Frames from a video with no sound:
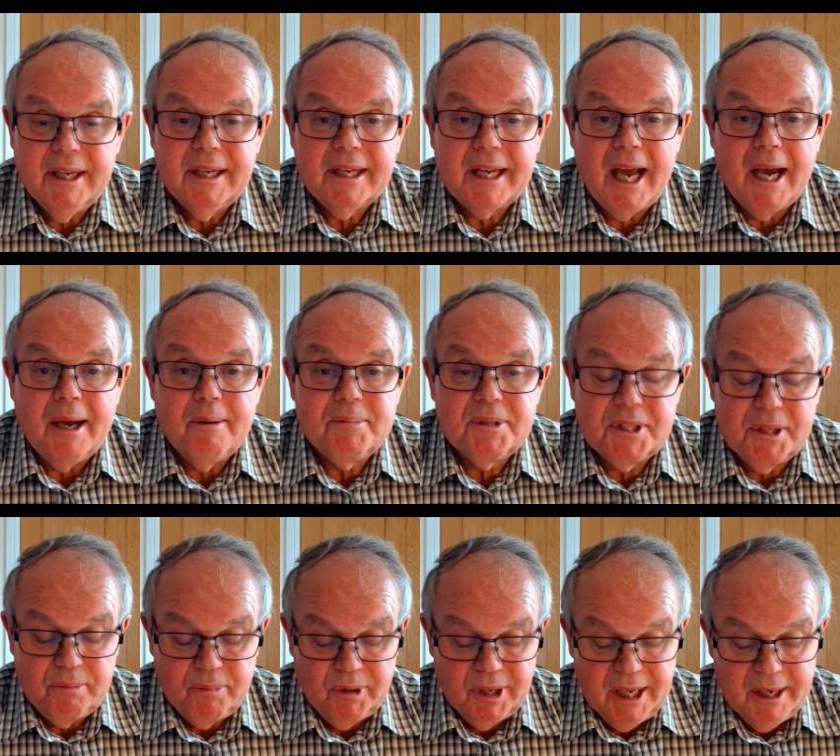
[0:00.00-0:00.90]
gaps
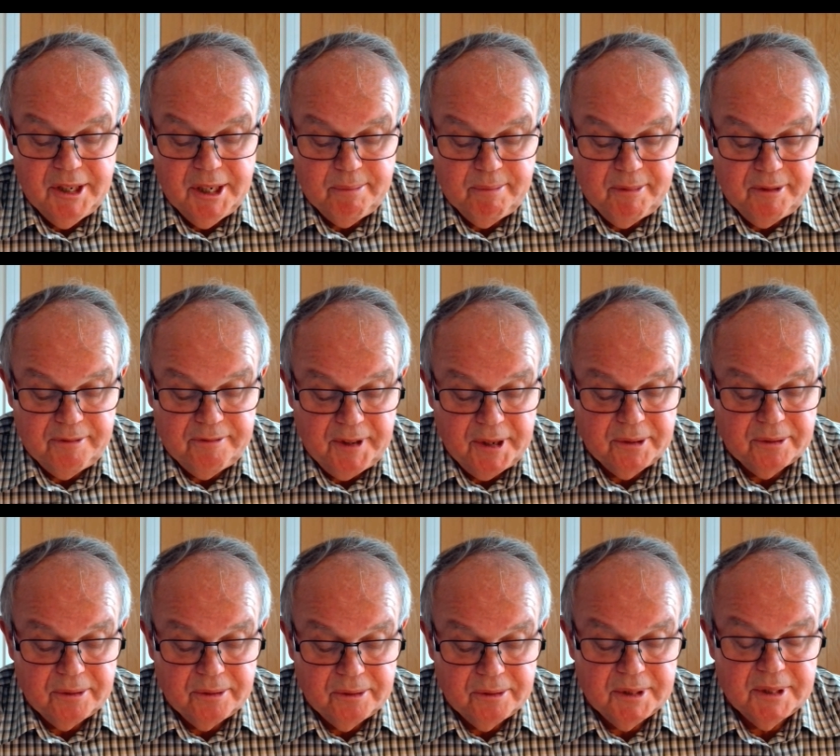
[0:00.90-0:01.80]
that will only be
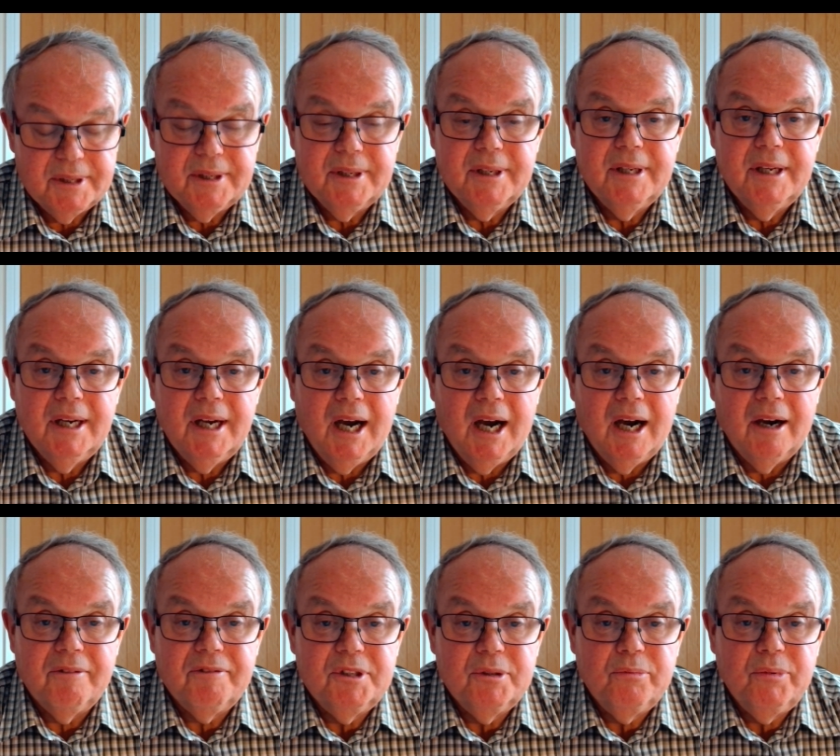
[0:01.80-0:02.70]
filled
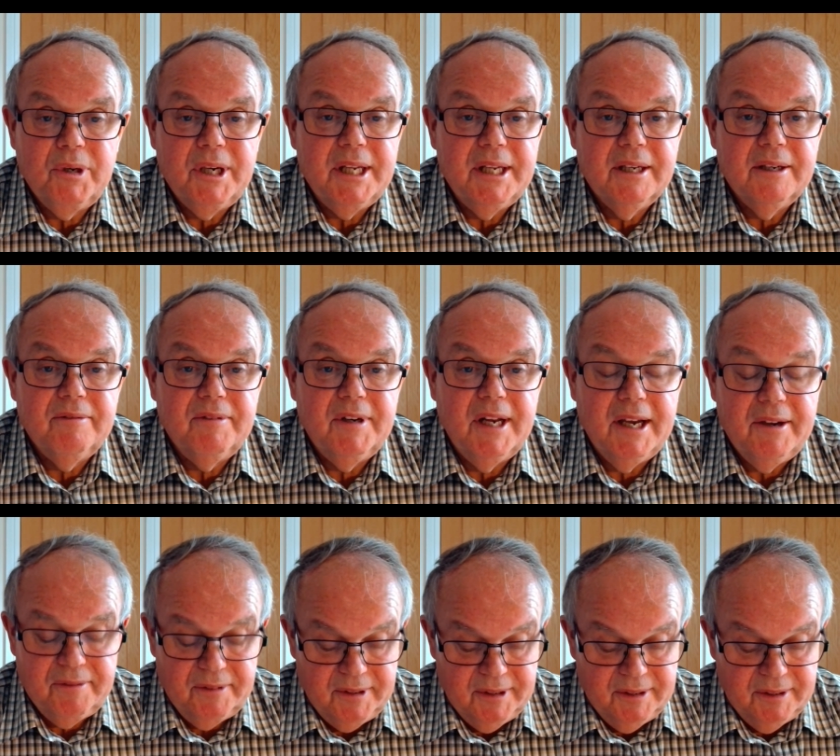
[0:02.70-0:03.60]
after we have
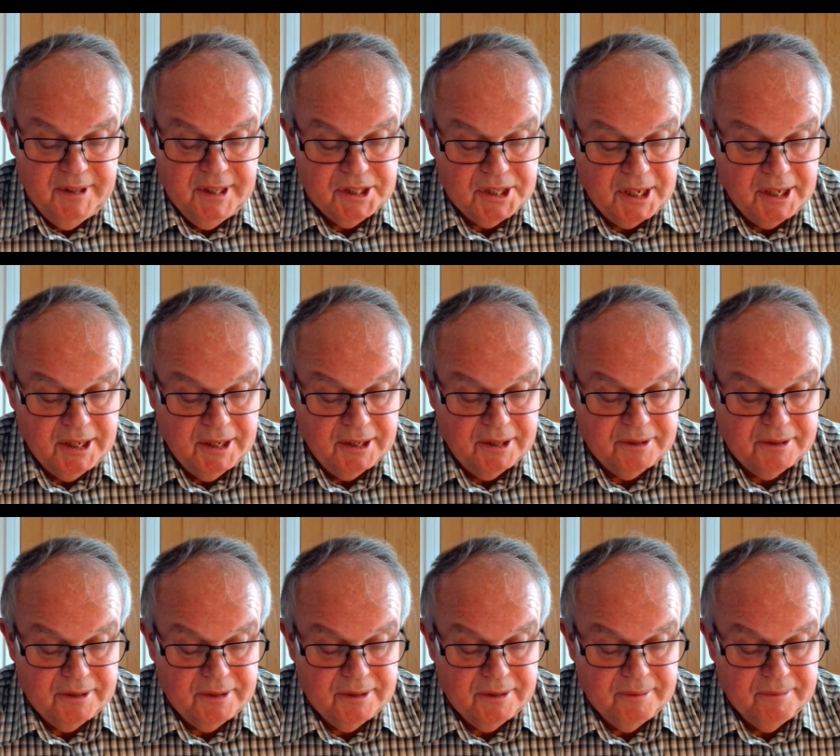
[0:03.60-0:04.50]
left this earth.
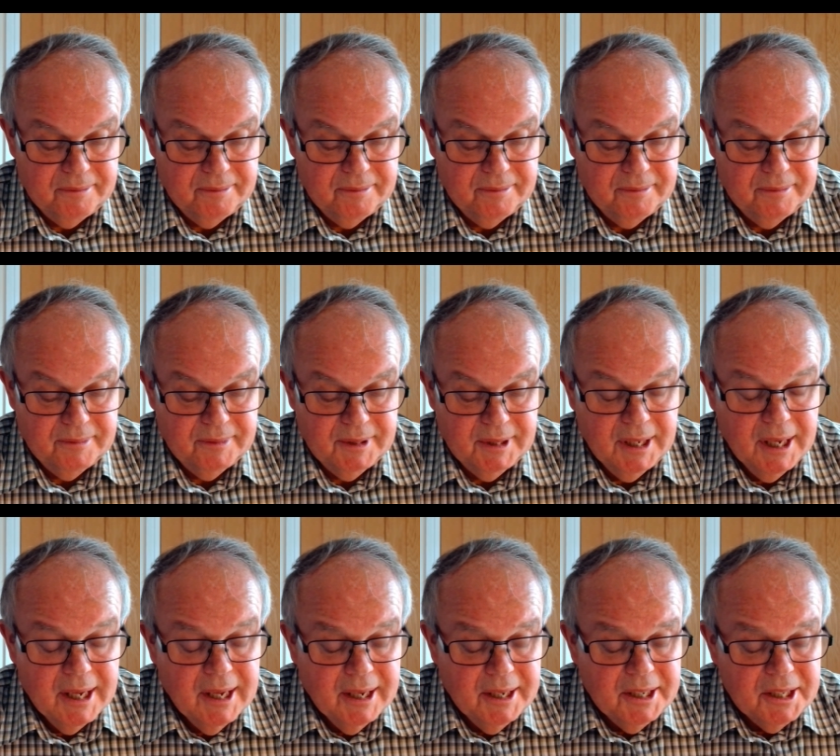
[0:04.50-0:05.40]

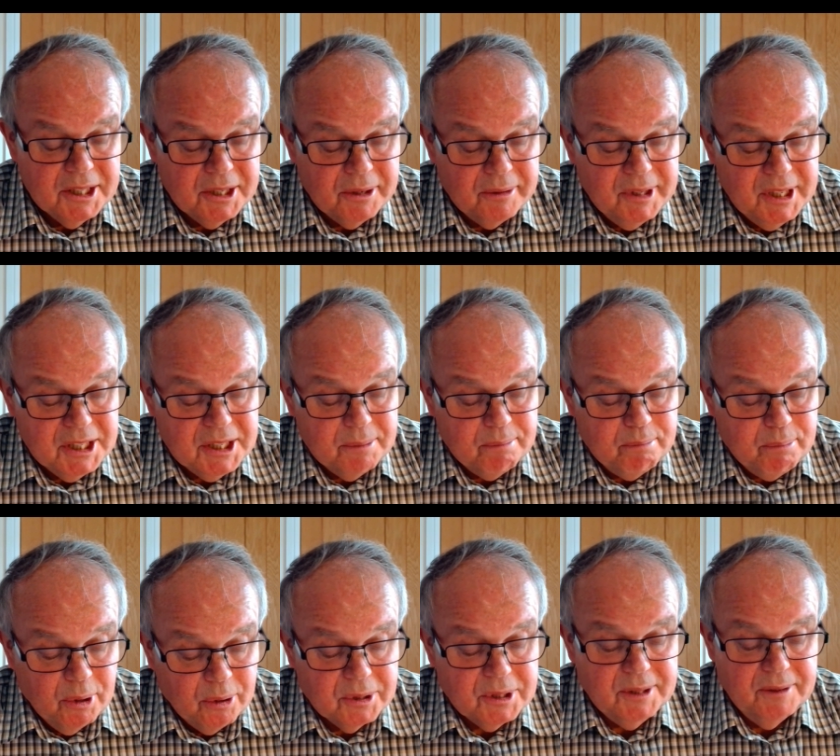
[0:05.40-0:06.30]
So it is
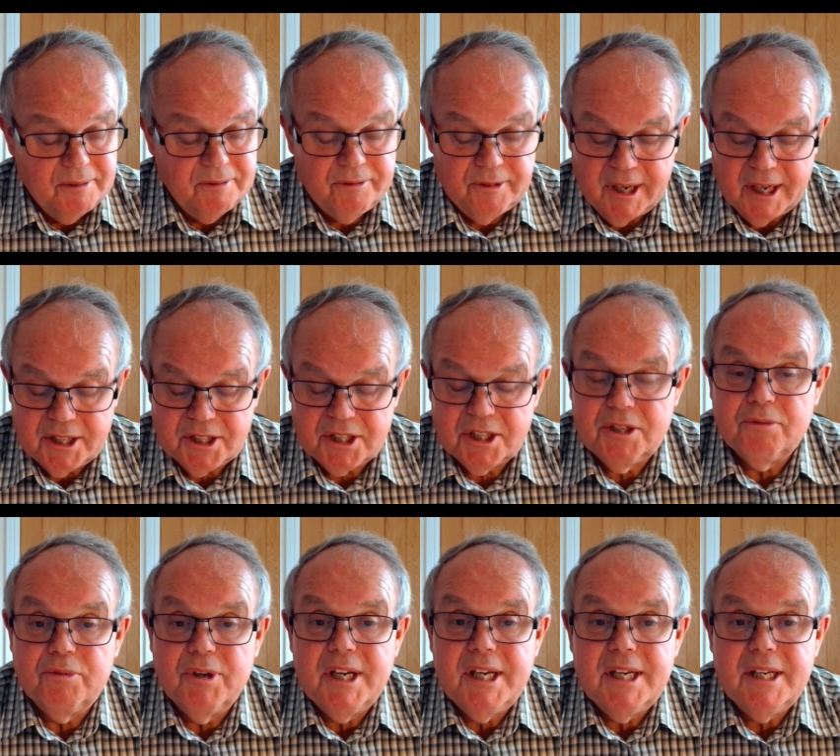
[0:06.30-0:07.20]
important for us to
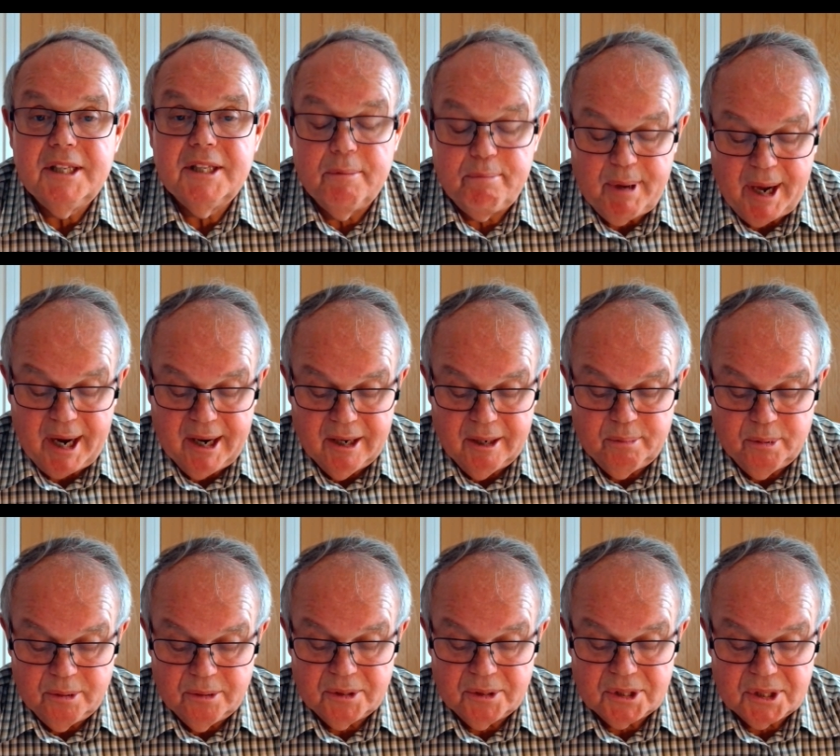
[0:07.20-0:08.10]
read the
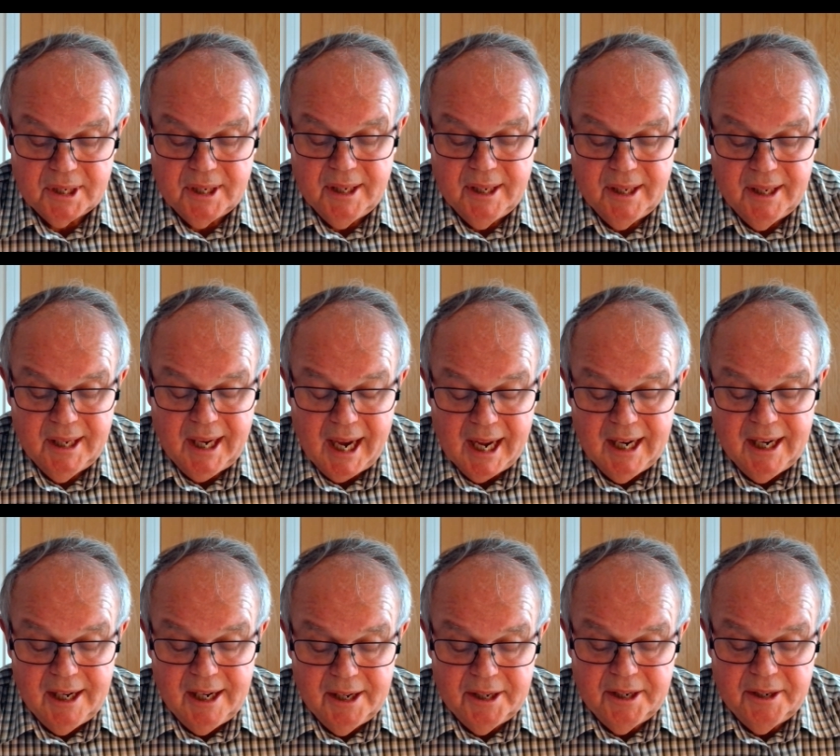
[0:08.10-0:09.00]
parables
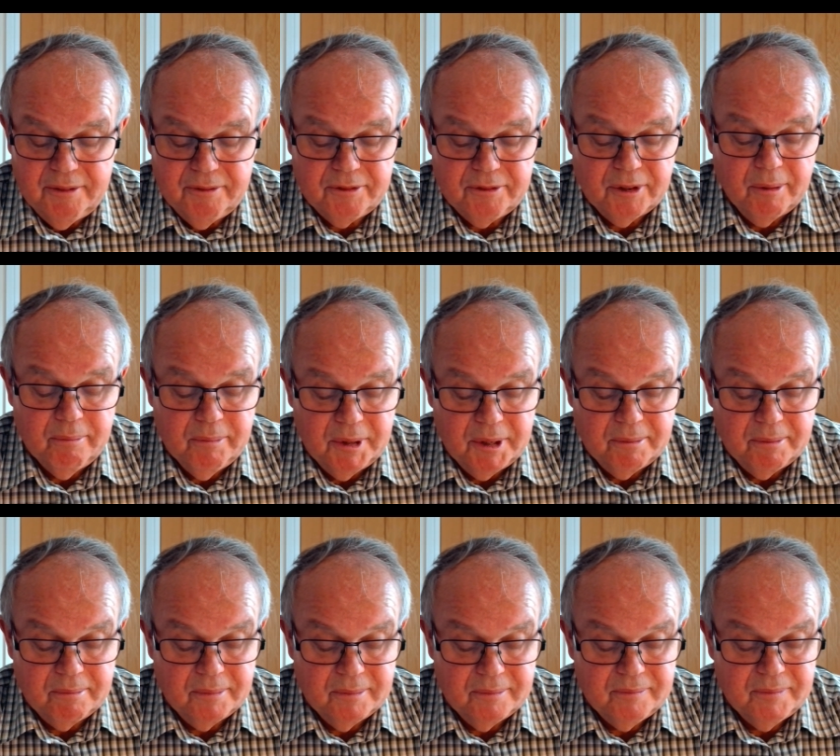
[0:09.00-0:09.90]
and learn from
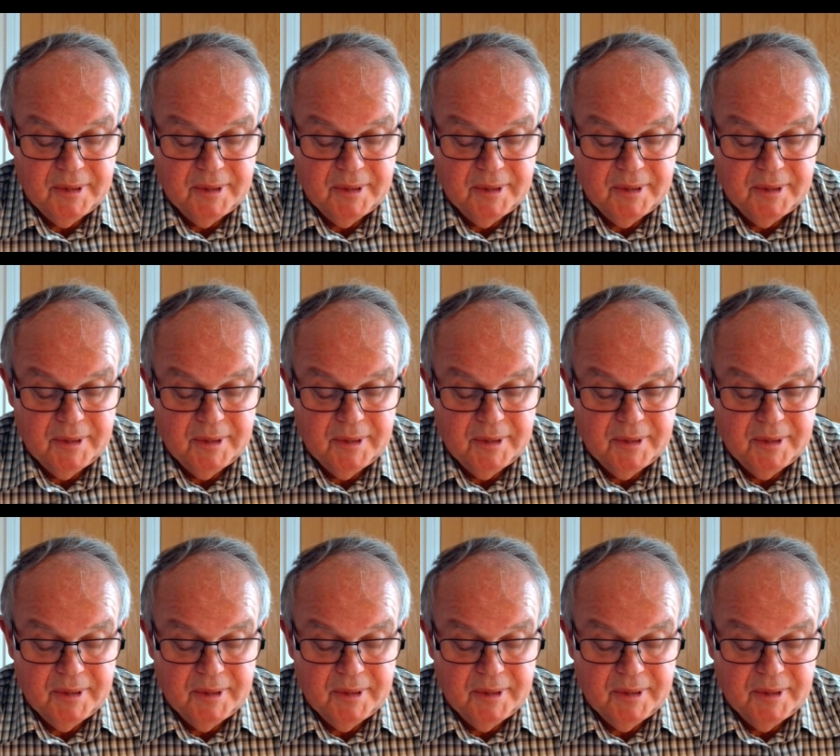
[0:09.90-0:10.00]
them,